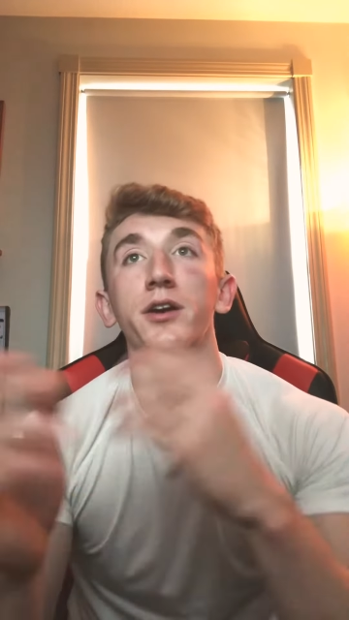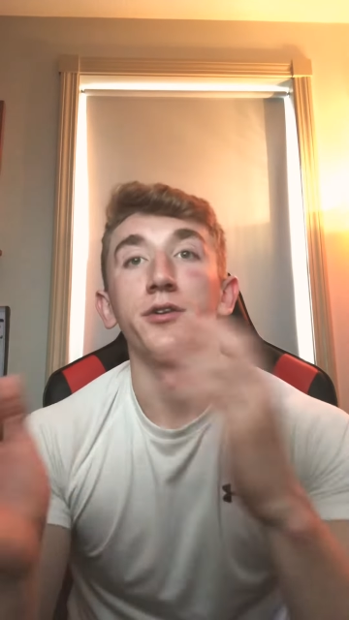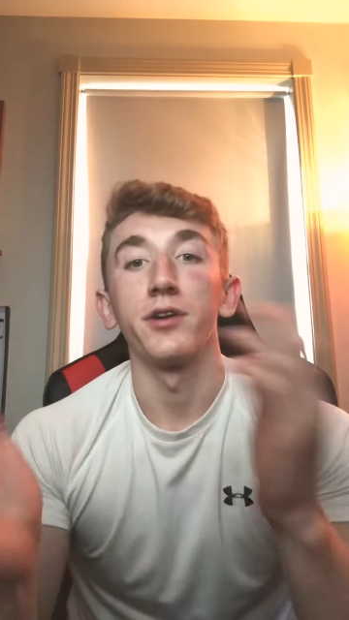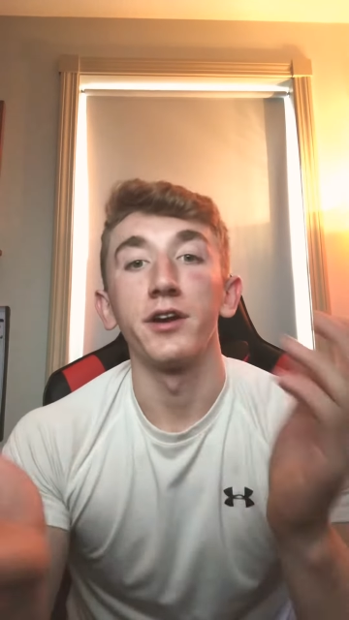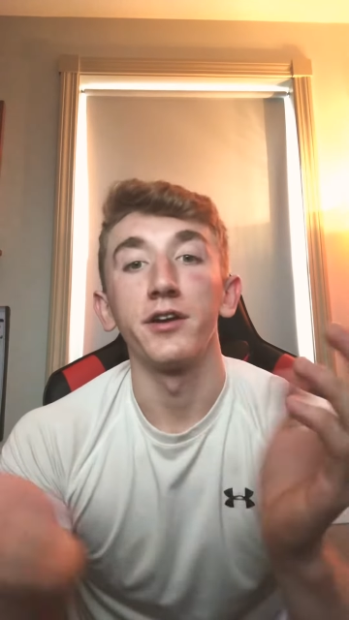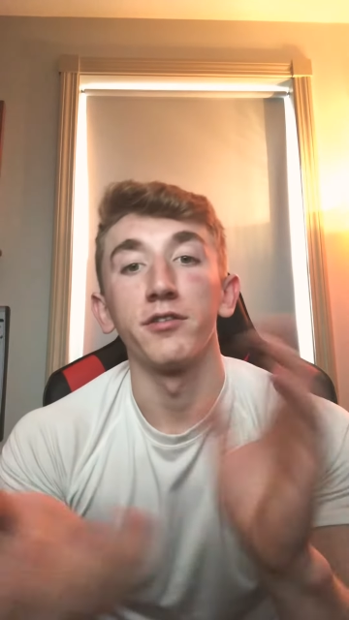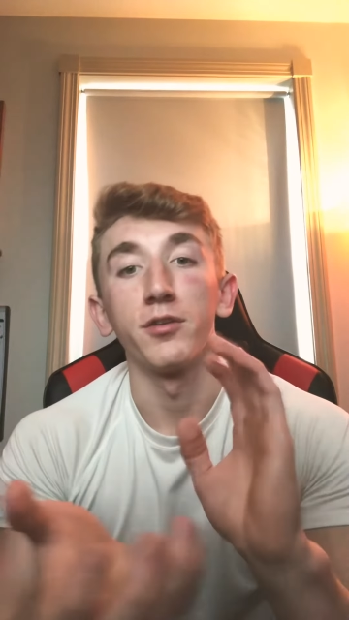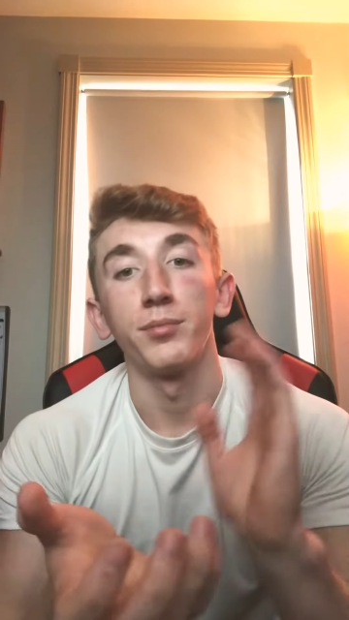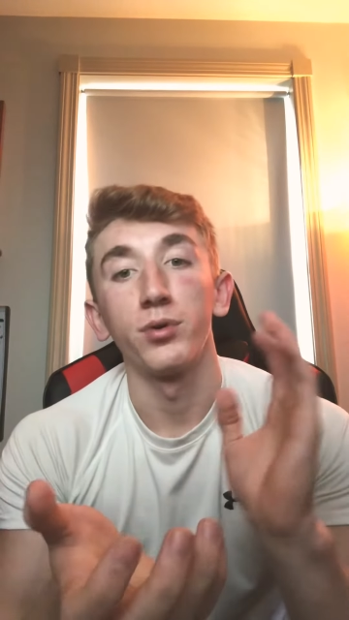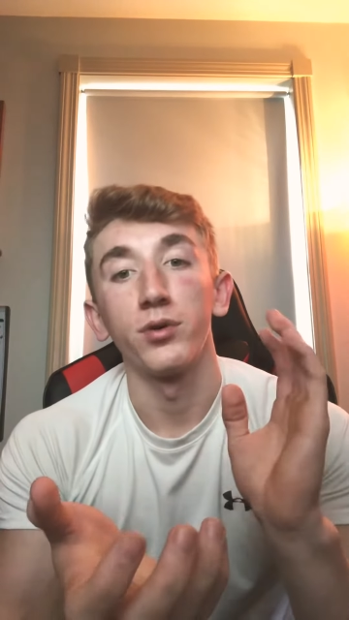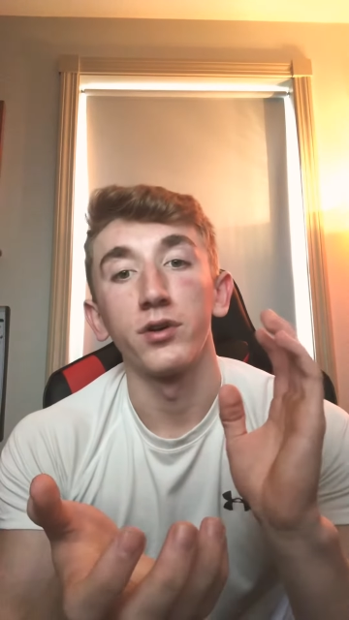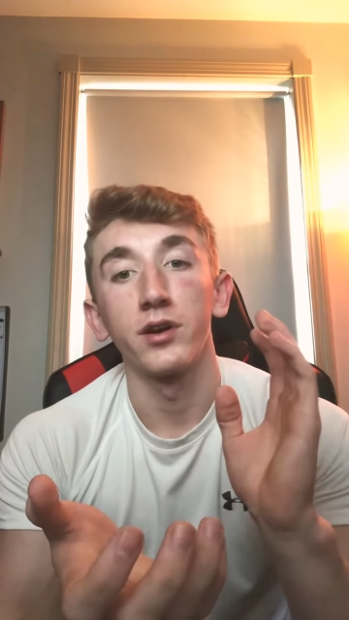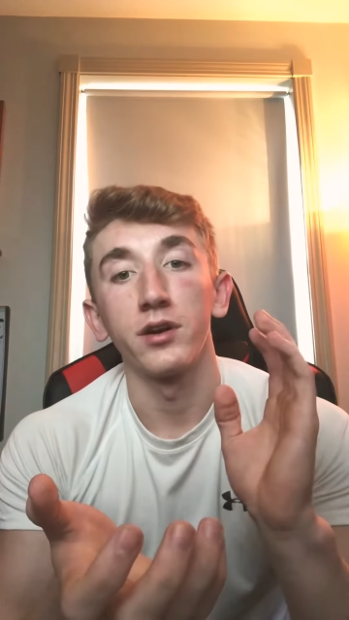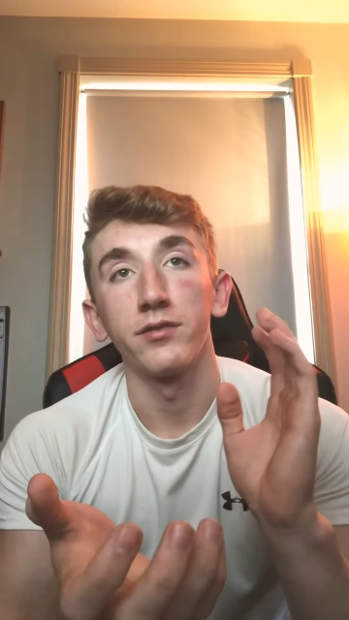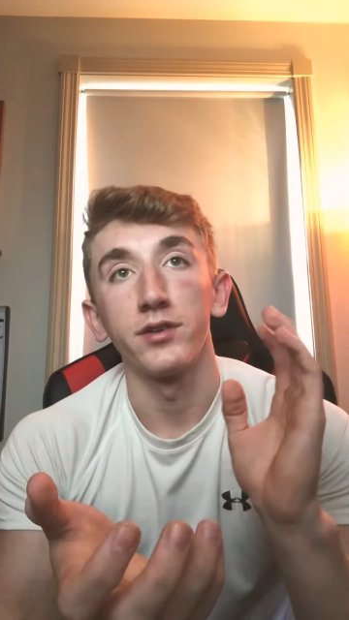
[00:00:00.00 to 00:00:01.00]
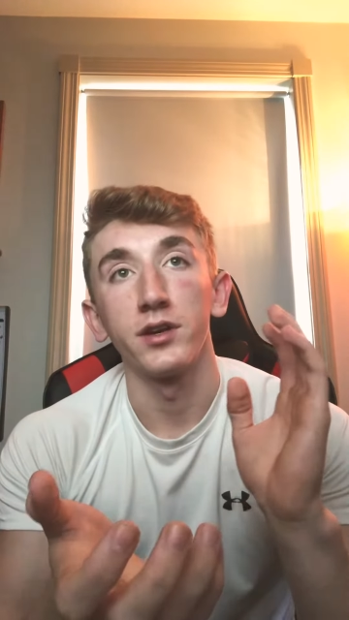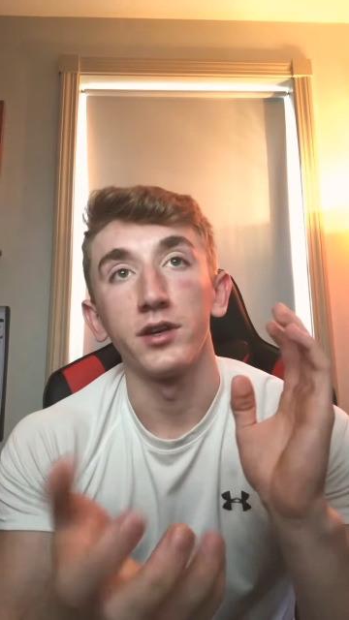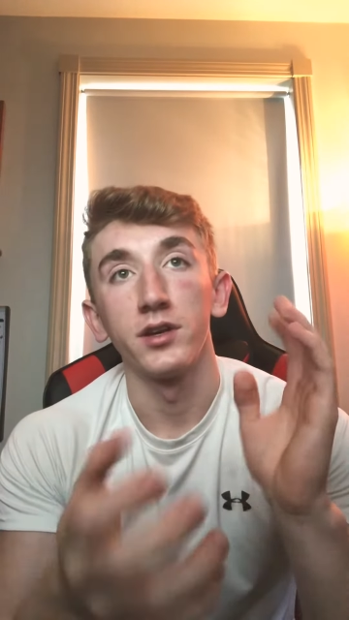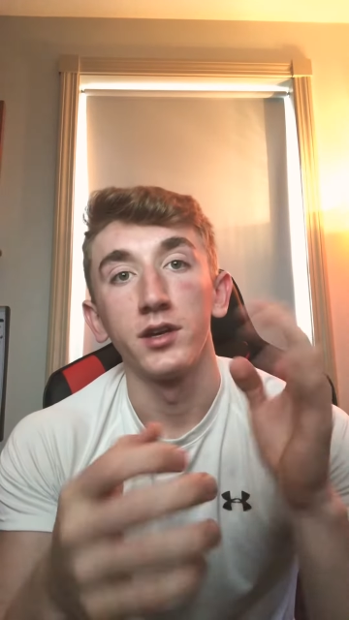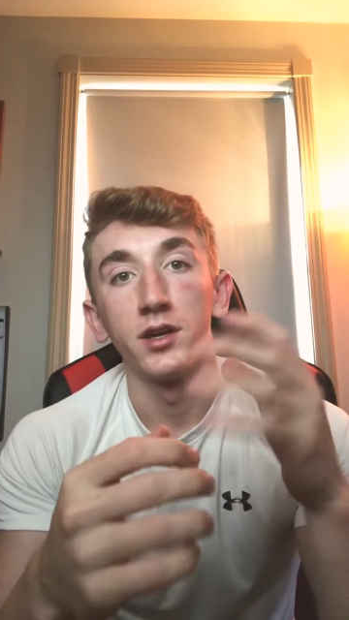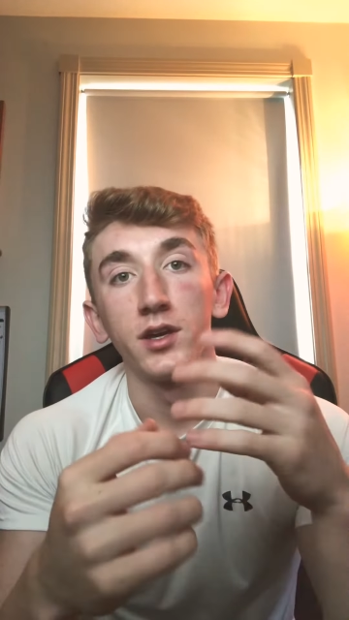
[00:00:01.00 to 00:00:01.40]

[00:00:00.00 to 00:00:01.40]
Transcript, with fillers: created a report of it,